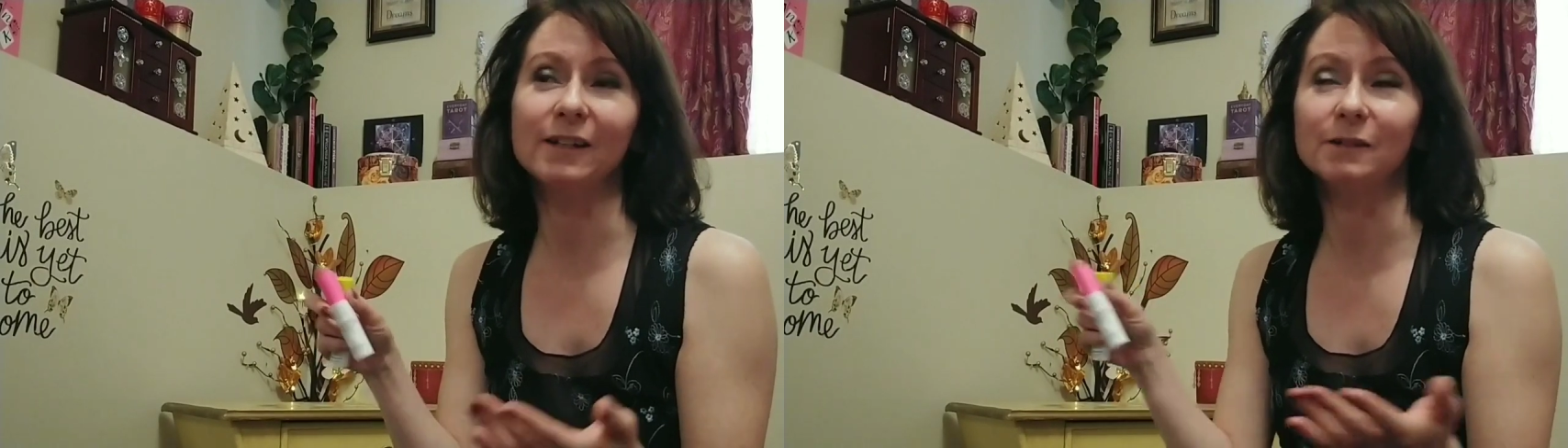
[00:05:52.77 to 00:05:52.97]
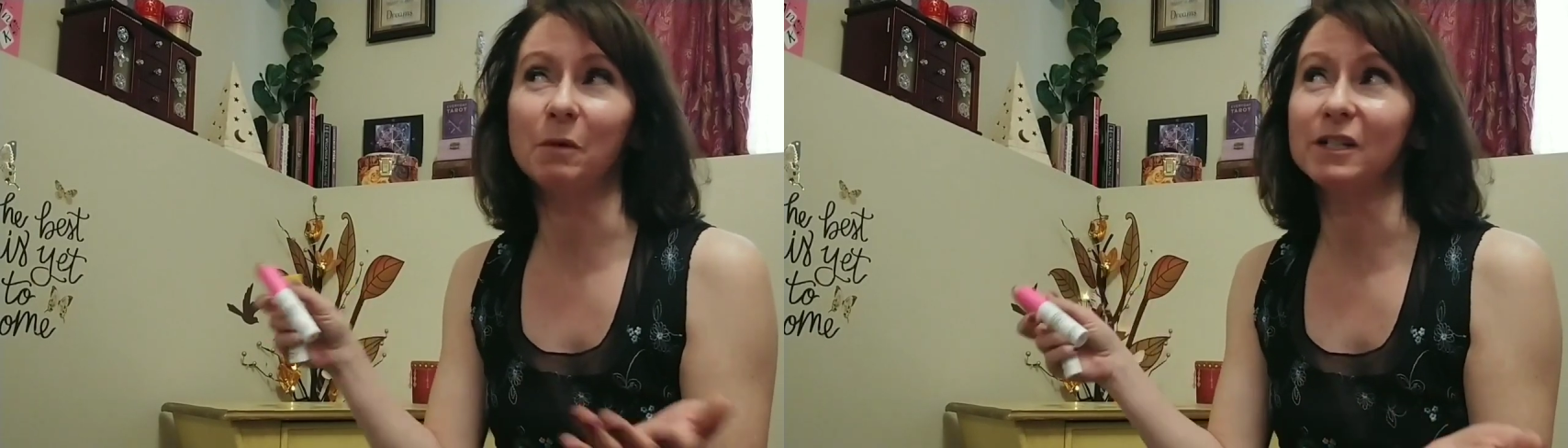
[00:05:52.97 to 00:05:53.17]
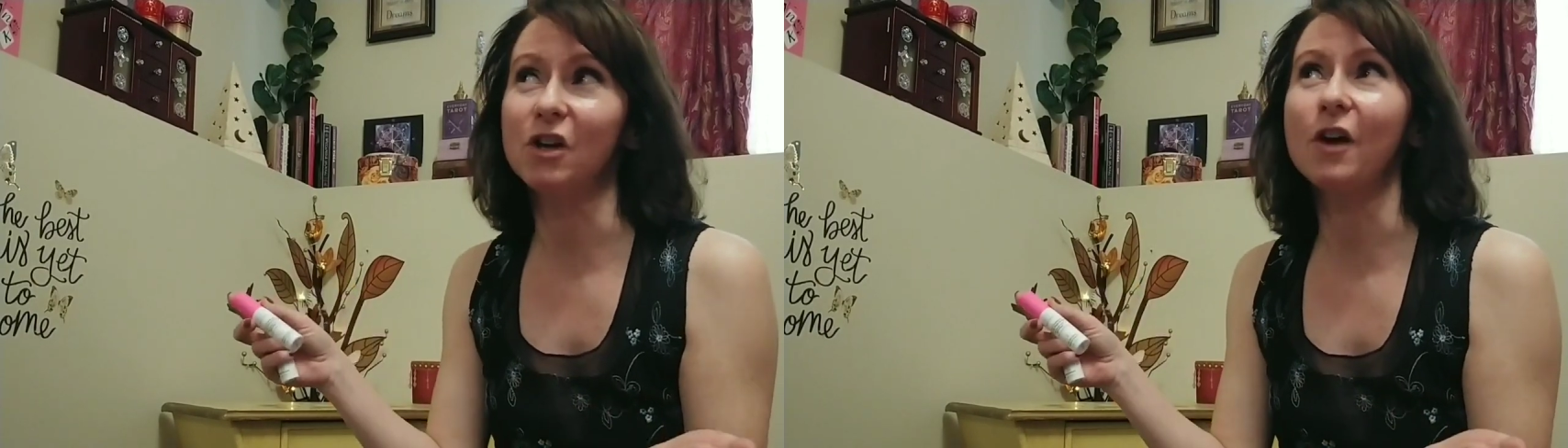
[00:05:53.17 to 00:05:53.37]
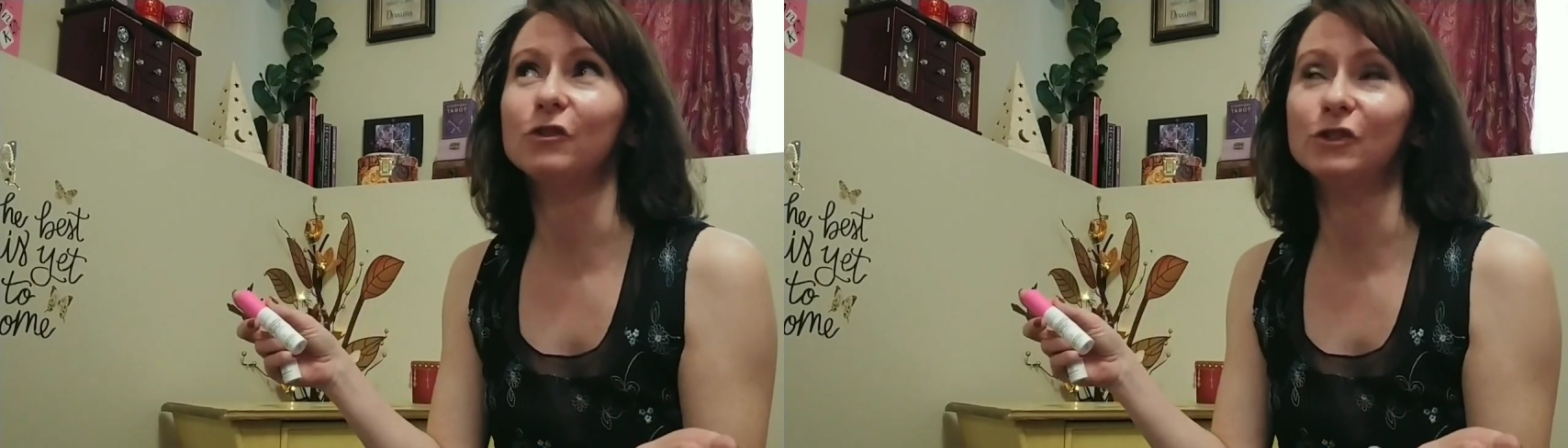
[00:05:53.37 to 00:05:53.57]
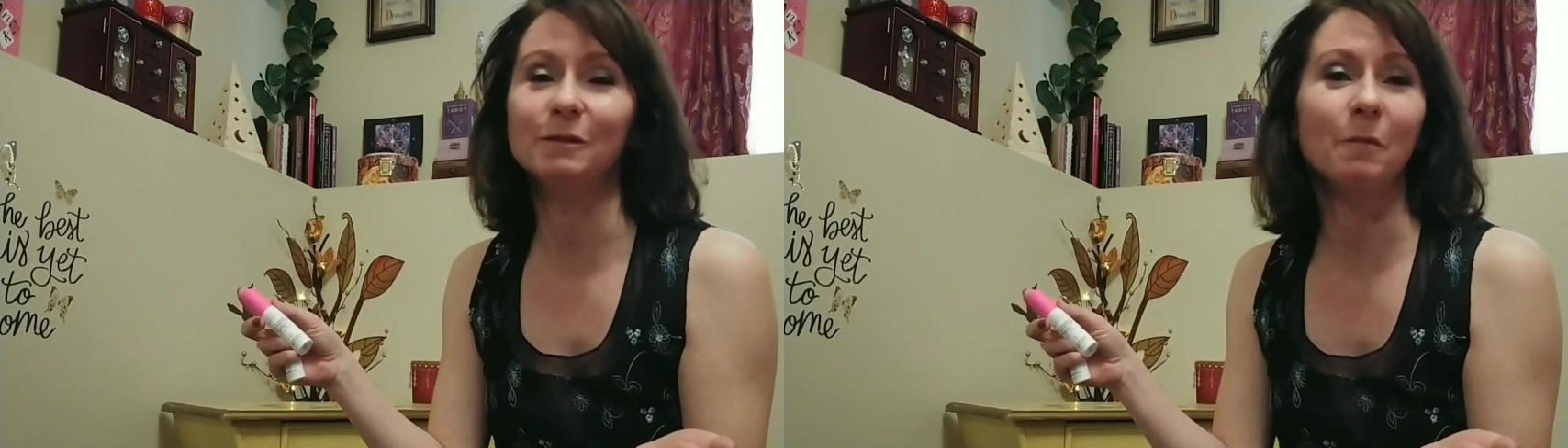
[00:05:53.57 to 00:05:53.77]
because my
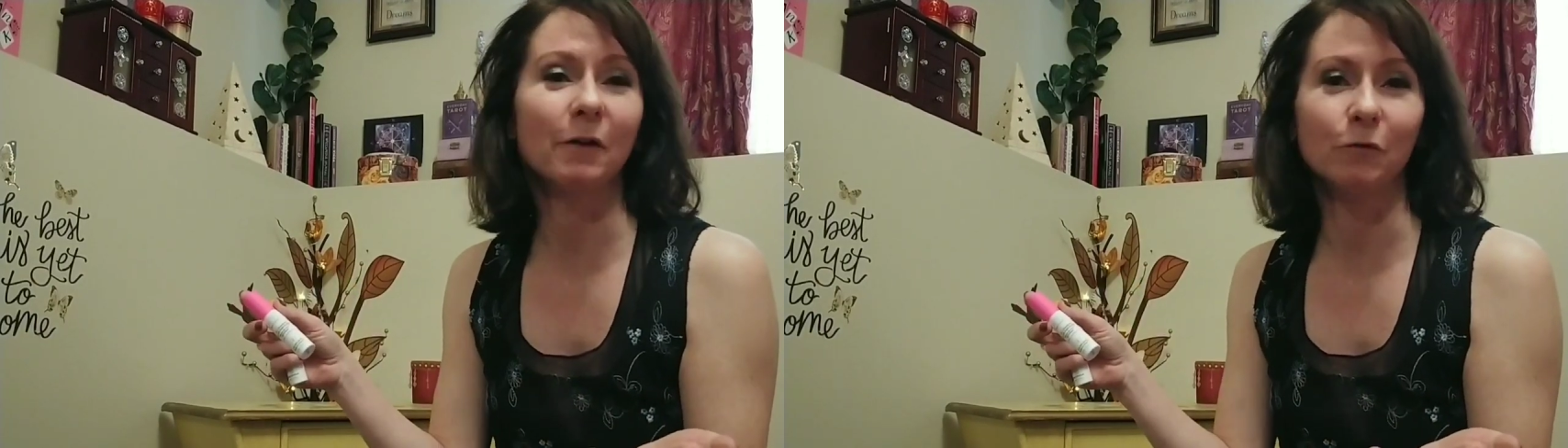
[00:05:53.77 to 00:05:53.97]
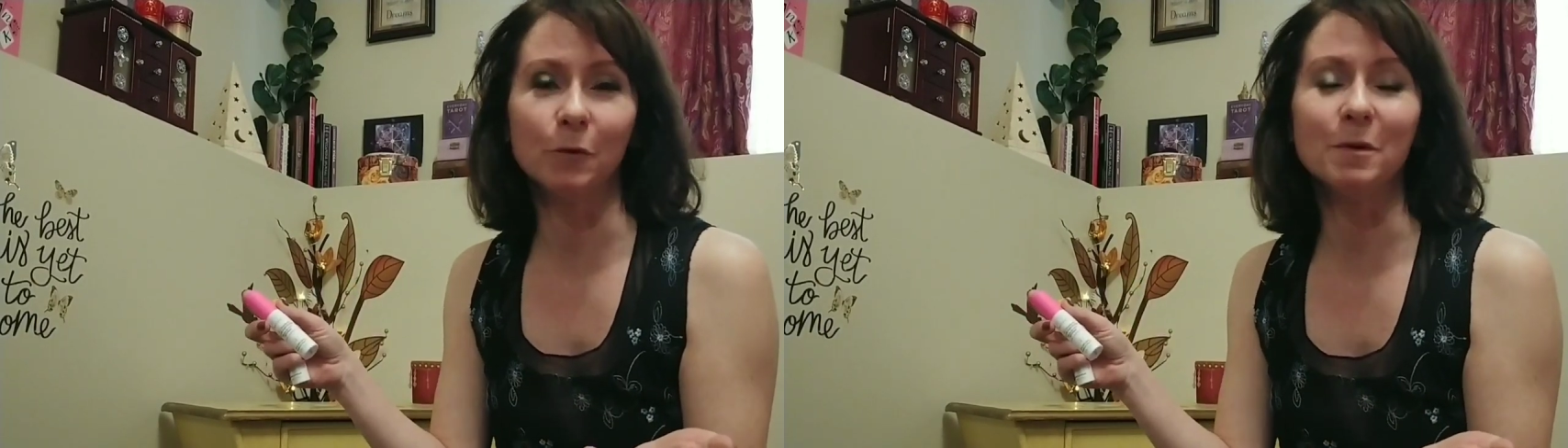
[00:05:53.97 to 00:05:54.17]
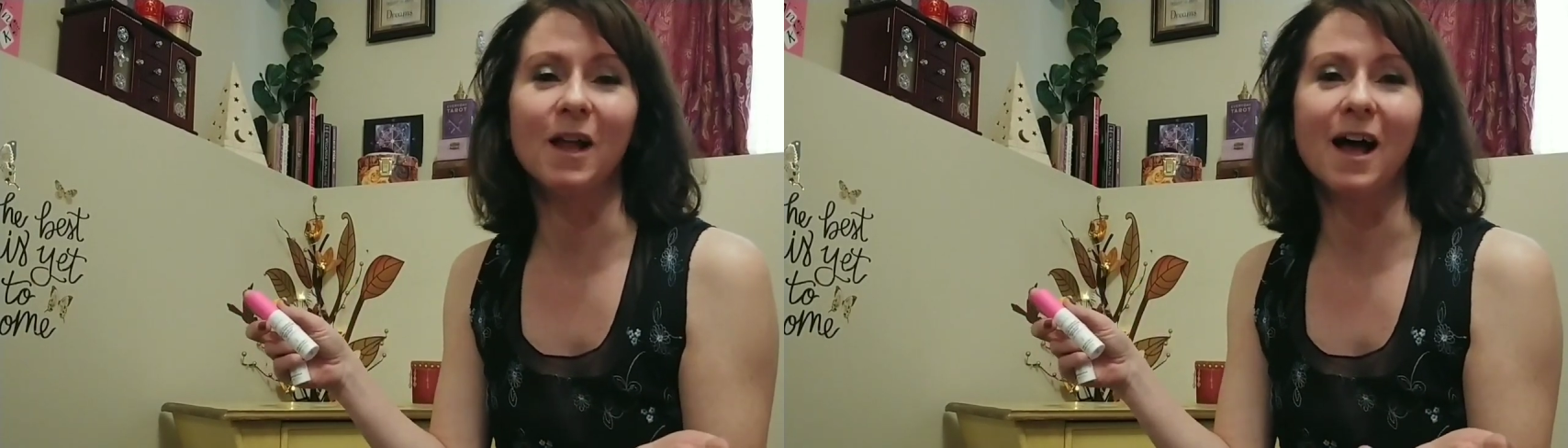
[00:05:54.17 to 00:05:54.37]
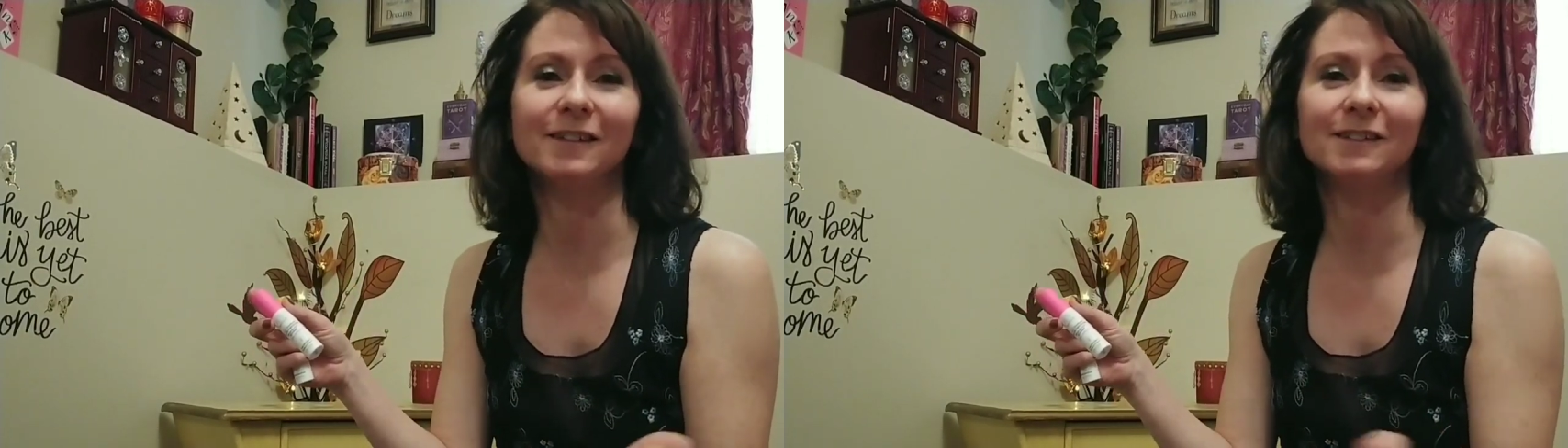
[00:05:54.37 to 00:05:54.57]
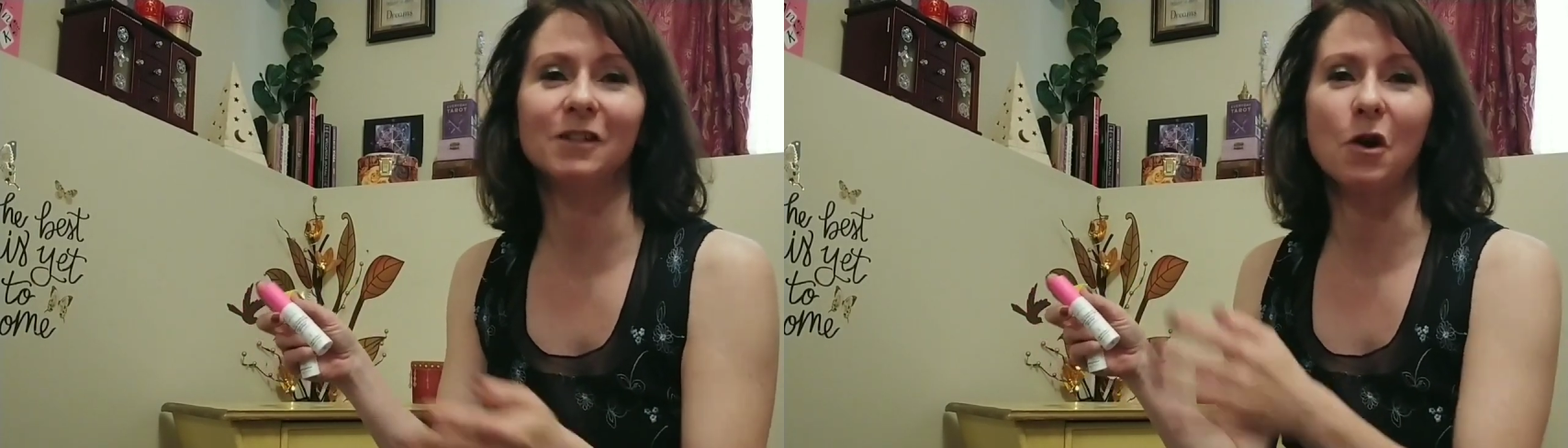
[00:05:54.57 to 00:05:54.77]
daughter's in my room a
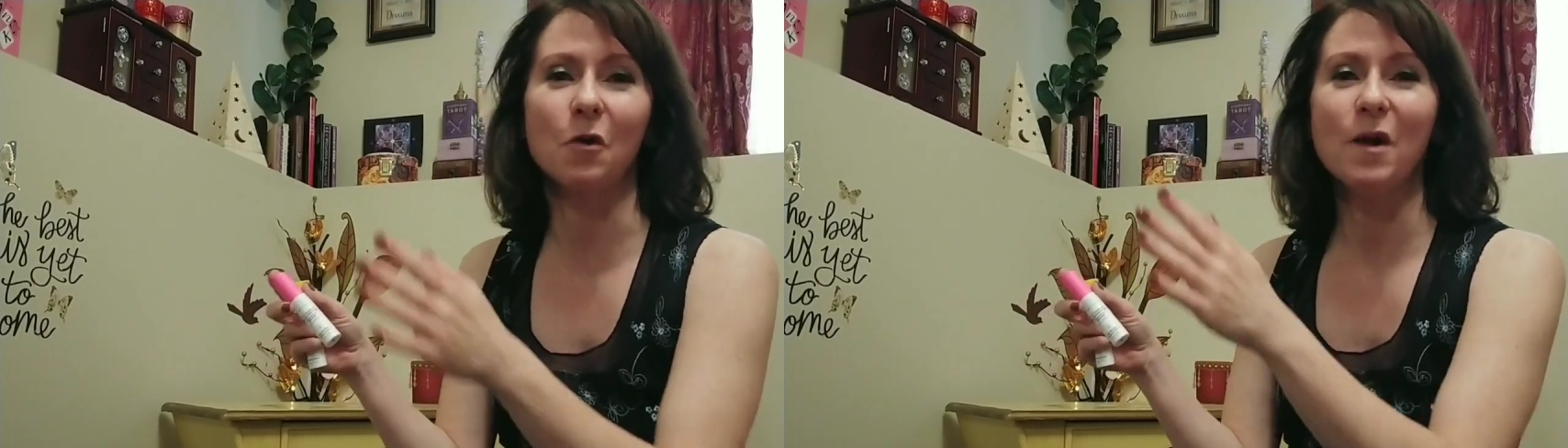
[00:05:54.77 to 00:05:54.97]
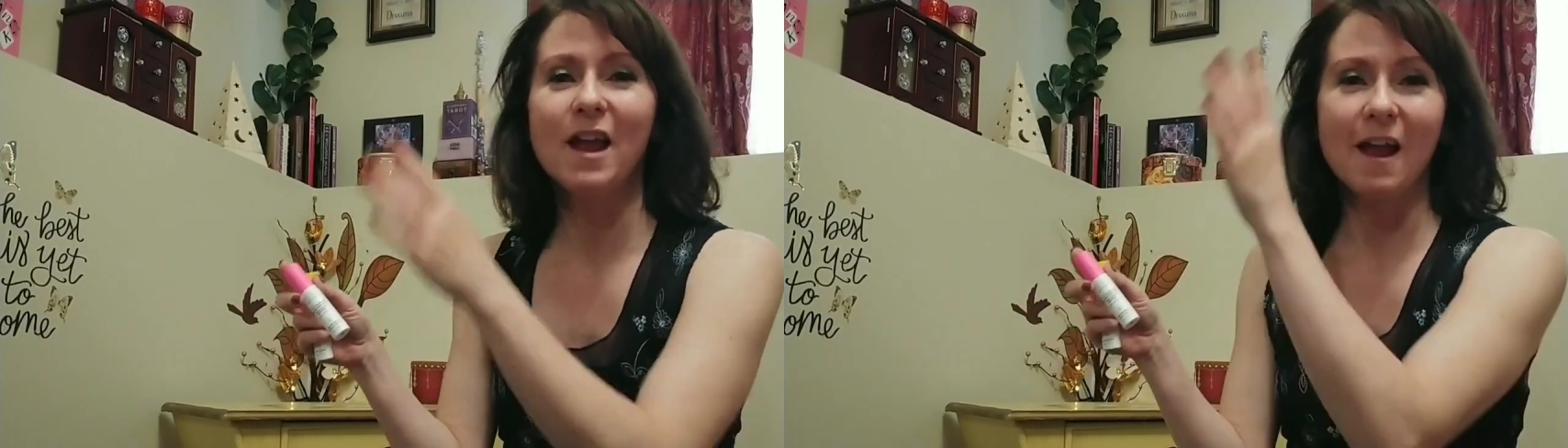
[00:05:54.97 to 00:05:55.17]
lot so